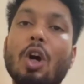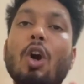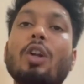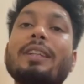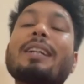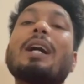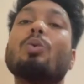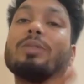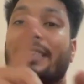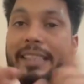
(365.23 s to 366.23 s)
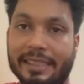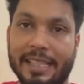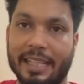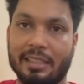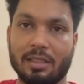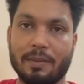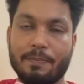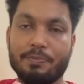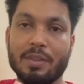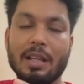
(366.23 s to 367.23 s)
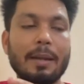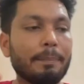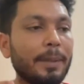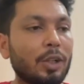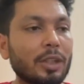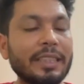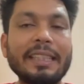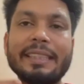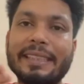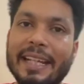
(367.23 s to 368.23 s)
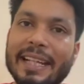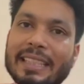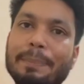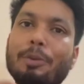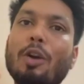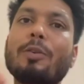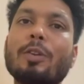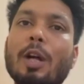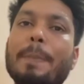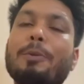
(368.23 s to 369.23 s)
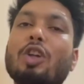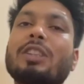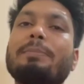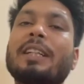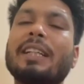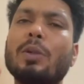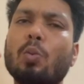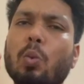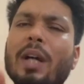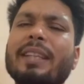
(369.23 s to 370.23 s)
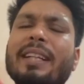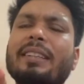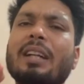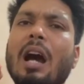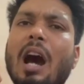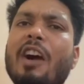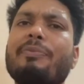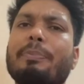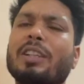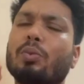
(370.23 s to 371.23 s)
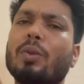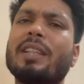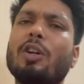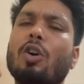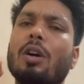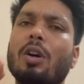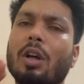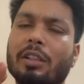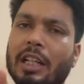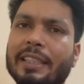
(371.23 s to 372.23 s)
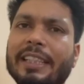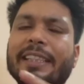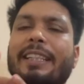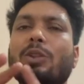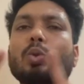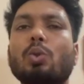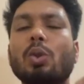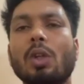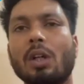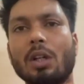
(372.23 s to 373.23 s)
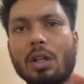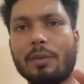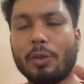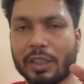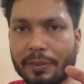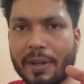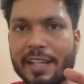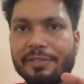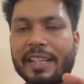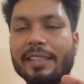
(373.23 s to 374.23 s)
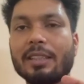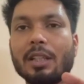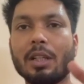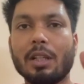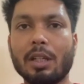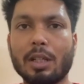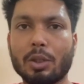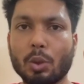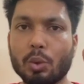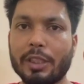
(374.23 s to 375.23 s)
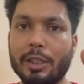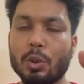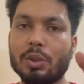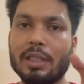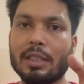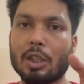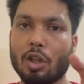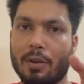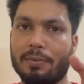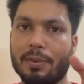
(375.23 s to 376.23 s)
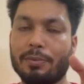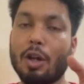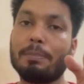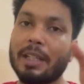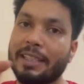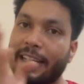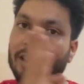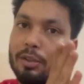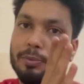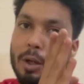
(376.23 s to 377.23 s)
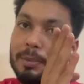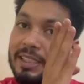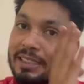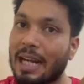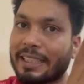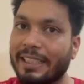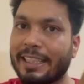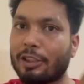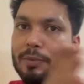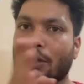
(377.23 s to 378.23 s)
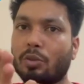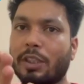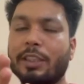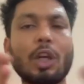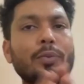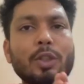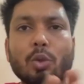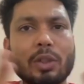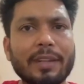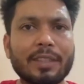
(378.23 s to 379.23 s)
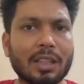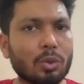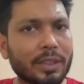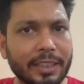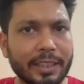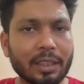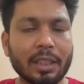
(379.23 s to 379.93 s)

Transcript: on the counseling date, because it takes approximately 1.5 months, 30 days to 45 days to reduce the cutoff from the starting date of counseling. Now we don't have the counseling